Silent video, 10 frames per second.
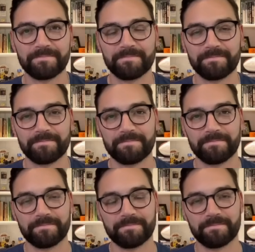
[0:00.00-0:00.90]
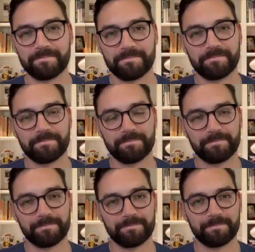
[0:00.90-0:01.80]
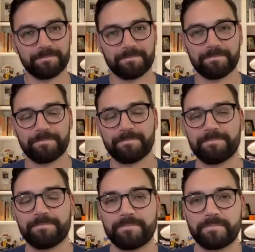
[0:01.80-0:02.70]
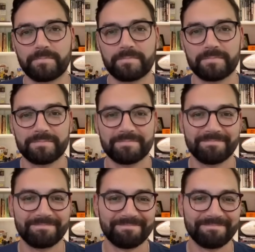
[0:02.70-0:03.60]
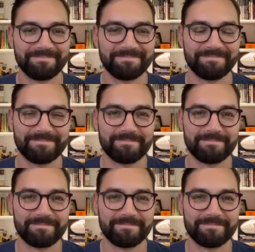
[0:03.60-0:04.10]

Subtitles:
(not speaking)